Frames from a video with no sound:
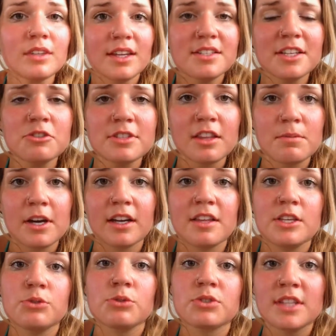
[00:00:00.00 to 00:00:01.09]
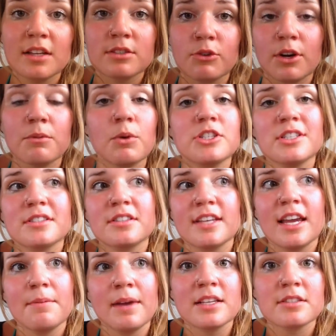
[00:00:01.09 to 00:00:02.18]
In Central South America, they use ustedes form, which is the
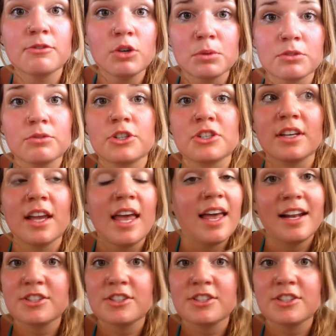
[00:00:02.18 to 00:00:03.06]
same as the formal version.